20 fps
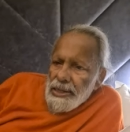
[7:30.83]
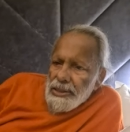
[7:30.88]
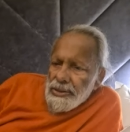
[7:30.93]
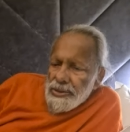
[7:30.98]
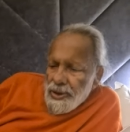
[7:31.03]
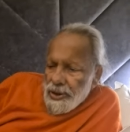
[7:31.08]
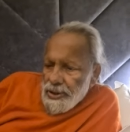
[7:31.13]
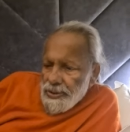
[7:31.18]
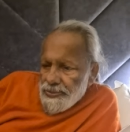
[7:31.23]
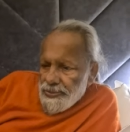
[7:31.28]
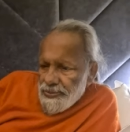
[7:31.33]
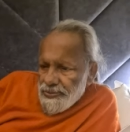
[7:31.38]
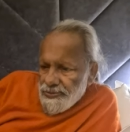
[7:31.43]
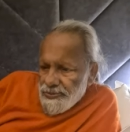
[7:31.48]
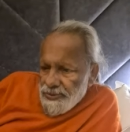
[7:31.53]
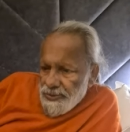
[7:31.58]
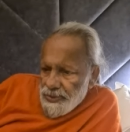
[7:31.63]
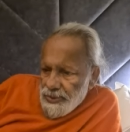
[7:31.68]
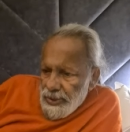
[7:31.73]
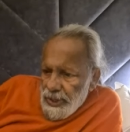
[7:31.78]
Don't
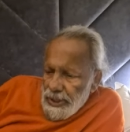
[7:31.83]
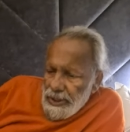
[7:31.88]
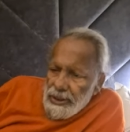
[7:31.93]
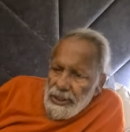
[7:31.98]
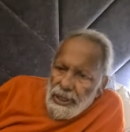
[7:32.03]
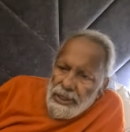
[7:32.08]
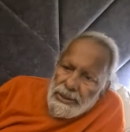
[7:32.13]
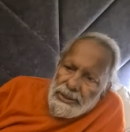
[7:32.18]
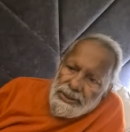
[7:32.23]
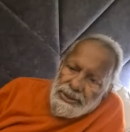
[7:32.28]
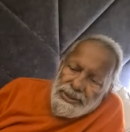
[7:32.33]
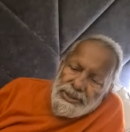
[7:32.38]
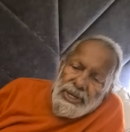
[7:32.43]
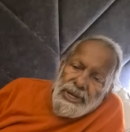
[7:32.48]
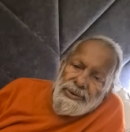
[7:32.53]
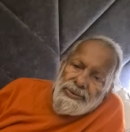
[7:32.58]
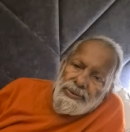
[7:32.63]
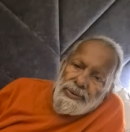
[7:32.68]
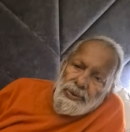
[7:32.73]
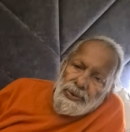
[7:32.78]
forget that,
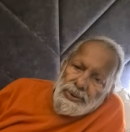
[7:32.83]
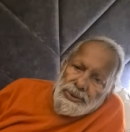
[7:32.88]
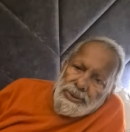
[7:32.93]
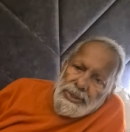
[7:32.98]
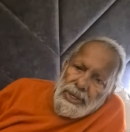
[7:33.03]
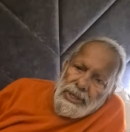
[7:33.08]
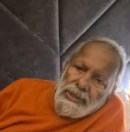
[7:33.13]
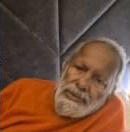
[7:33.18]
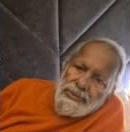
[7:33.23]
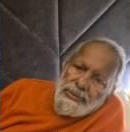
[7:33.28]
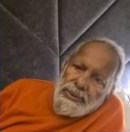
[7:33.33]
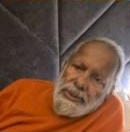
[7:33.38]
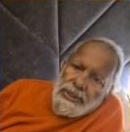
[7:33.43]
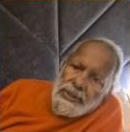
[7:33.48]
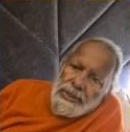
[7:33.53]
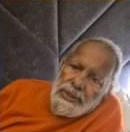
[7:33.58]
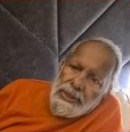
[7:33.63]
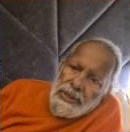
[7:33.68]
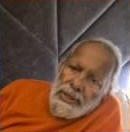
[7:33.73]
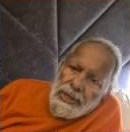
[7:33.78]
save yourself
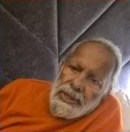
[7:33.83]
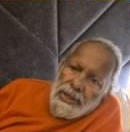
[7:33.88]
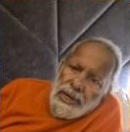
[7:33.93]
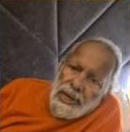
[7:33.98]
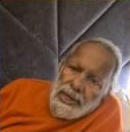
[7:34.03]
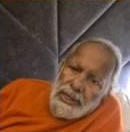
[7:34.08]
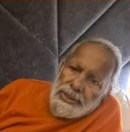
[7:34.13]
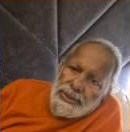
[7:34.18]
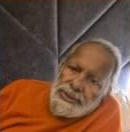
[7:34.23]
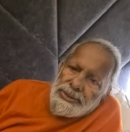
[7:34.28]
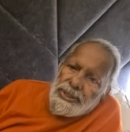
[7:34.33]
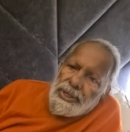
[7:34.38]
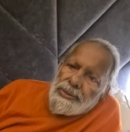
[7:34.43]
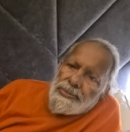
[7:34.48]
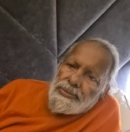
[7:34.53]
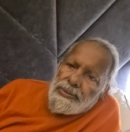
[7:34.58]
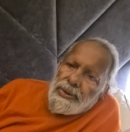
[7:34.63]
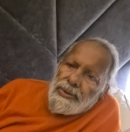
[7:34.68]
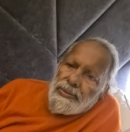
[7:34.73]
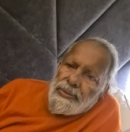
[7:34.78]
and
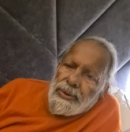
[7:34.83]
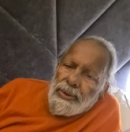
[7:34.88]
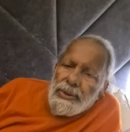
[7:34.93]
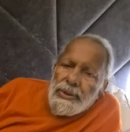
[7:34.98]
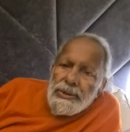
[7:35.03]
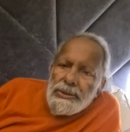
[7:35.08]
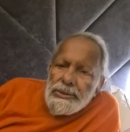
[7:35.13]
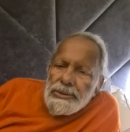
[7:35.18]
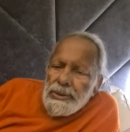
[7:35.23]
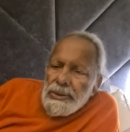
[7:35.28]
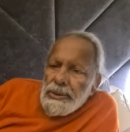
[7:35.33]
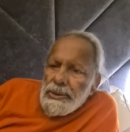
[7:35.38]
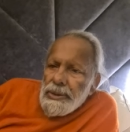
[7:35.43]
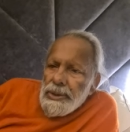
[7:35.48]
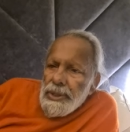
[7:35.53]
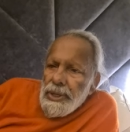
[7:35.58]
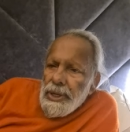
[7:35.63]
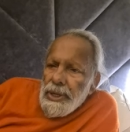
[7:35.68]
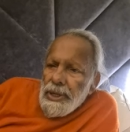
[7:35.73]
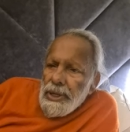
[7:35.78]
save the world.
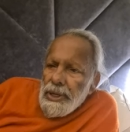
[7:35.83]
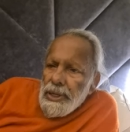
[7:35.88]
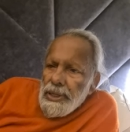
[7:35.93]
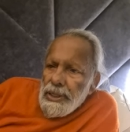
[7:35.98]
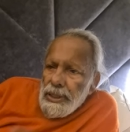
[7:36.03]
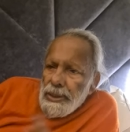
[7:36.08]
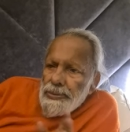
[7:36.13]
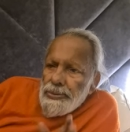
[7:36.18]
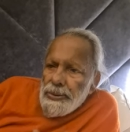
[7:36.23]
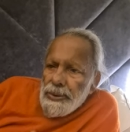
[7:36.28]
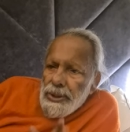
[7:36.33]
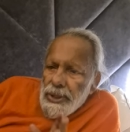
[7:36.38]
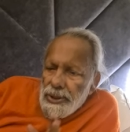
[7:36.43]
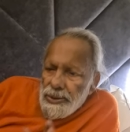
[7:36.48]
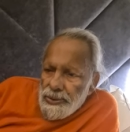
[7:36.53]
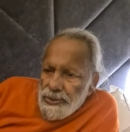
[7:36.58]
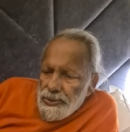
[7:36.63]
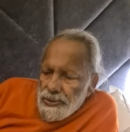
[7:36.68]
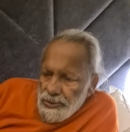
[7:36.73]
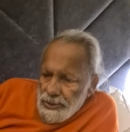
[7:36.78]
If you
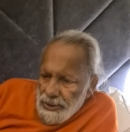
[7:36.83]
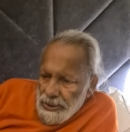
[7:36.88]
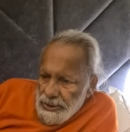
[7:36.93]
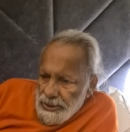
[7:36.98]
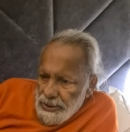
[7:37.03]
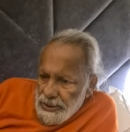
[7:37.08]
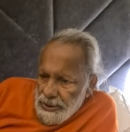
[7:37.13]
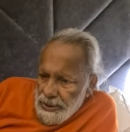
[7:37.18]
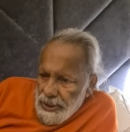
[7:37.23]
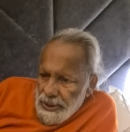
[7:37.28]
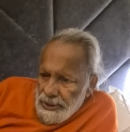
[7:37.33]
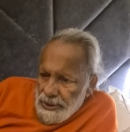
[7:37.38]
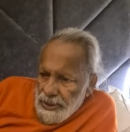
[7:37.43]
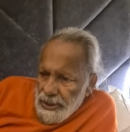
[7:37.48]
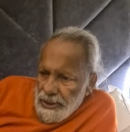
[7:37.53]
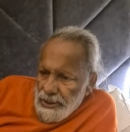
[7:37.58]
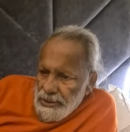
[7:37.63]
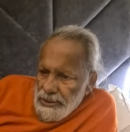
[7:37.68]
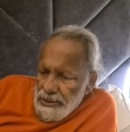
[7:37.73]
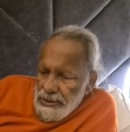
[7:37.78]
can do these great
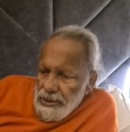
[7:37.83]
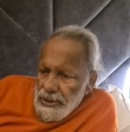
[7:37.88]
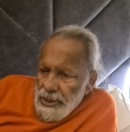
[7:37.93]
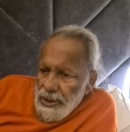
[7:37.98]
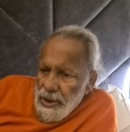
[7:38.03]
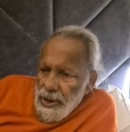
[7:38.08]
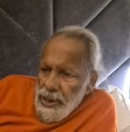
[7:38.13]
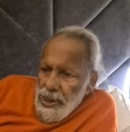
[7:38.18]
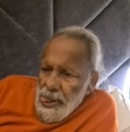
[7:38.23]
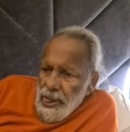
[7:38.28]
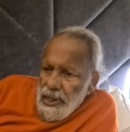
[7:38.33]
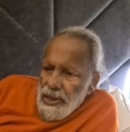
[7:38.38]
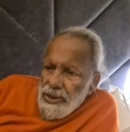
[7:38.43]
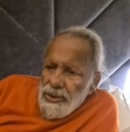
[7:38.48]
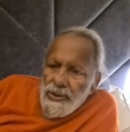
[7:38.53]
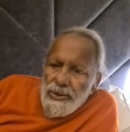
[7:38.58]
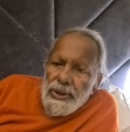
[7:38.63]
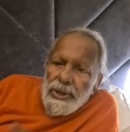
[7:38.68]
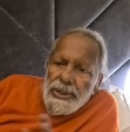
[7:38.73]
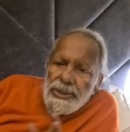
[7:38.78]
things,
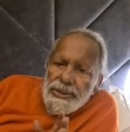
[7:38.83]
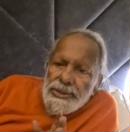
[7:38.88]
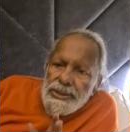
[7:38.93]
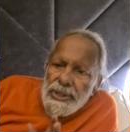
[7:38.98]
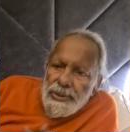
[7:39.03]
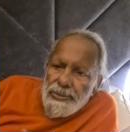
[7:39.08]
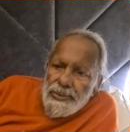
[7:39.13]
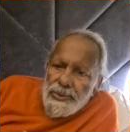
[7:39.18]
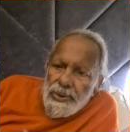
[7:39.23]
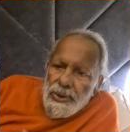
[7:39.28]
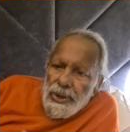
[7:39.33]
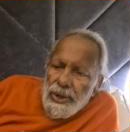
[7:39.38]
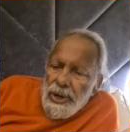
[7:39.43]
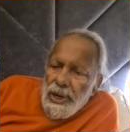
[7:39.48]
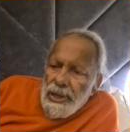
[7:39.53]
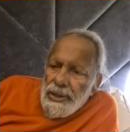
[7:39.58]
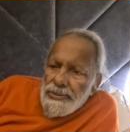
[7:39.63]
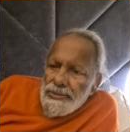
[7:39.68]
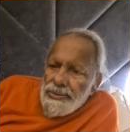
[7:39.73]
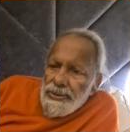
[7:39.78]
you can save your
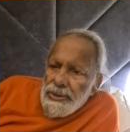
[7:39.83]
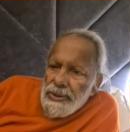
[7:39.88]
life,